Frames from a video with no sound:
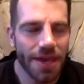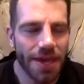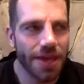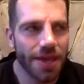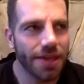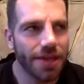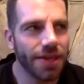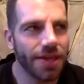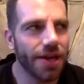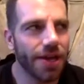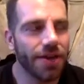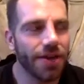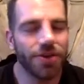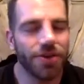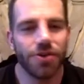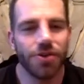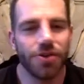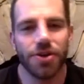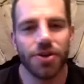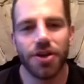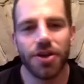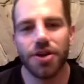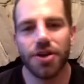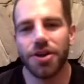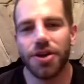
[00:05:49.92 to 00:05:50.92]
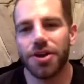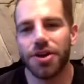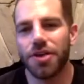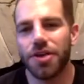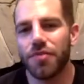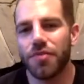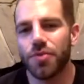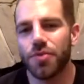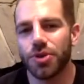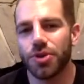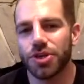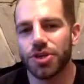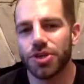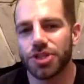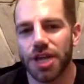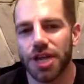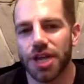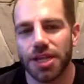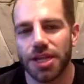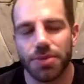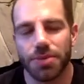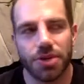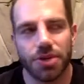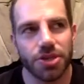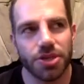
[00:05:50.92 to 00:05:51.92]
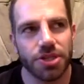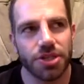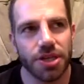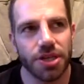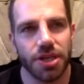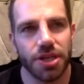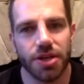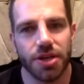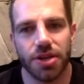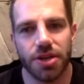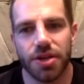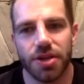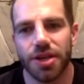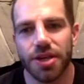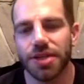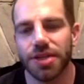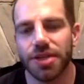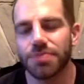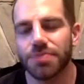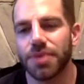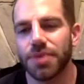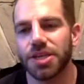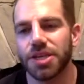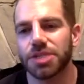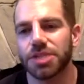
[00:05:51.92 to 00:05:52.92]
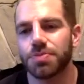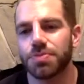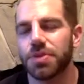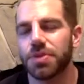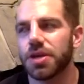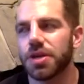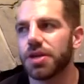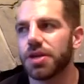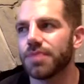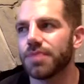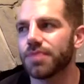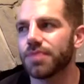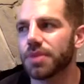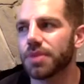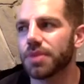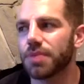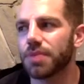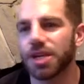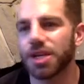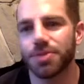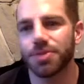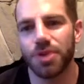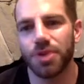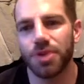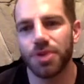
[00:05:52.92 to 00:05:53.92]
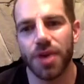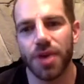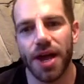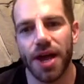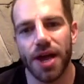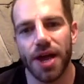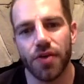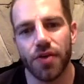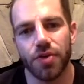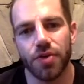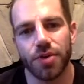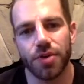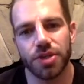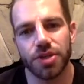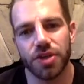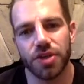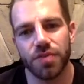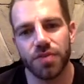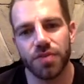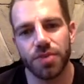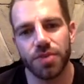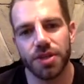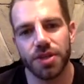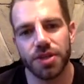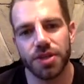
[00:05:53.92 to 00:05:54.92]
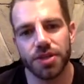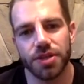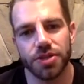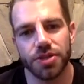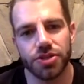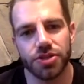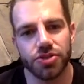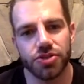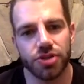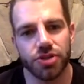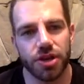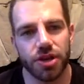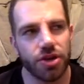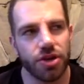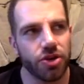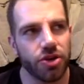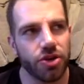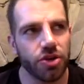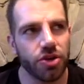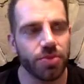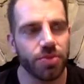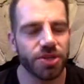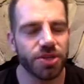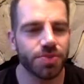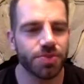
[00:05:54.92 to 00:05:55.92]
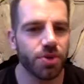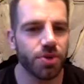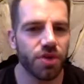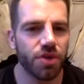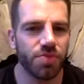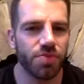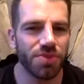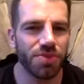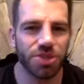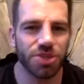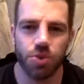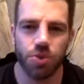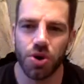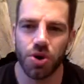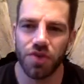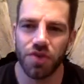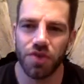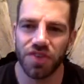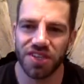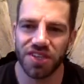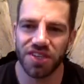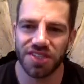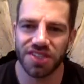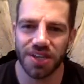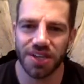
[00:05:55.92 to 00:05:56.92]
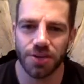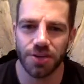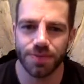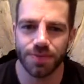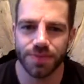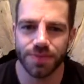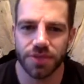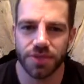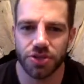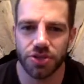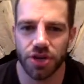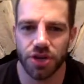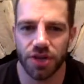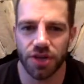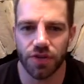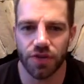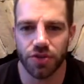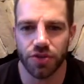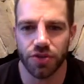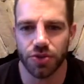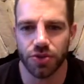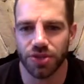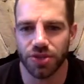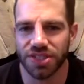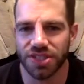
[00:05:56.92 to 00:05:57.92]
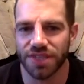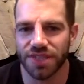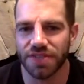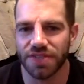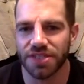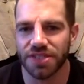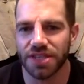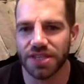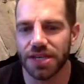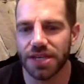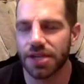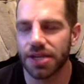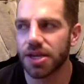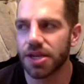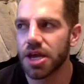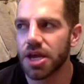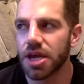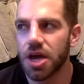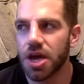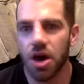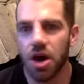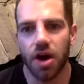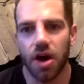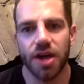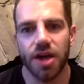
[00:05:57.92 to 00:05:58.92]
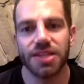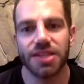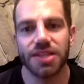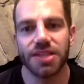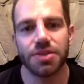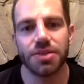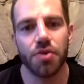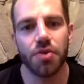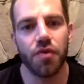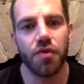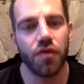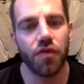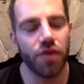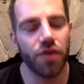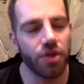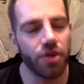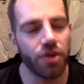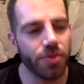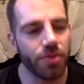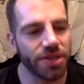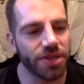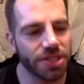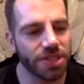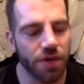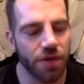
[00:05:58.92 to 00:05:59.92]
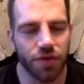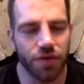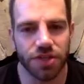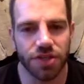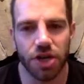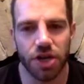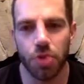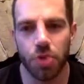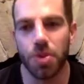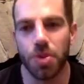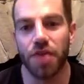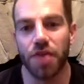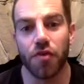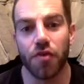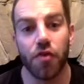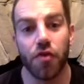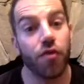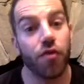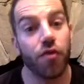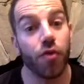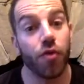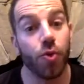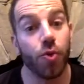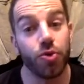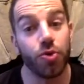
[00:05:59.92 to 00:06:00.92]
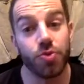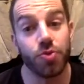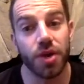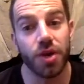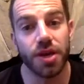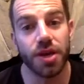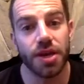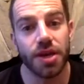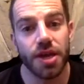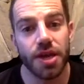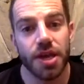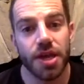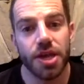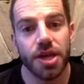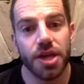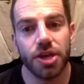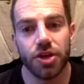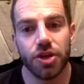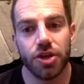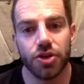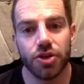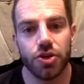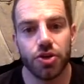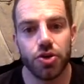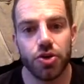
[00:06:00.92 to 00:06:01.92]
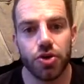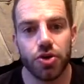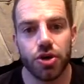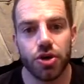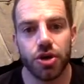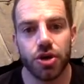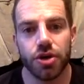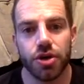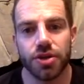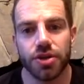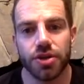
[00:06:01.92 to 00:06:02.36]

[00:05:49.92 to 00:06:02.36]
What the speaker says: Yeah, no, I love what you're saying there, because it makes me a little bit angry, because I've been in the industry, I don't know, the best part of maybe 12 years now, training for sort of 17, and I still feel myself as a little bit of a fraud when, you know, you look at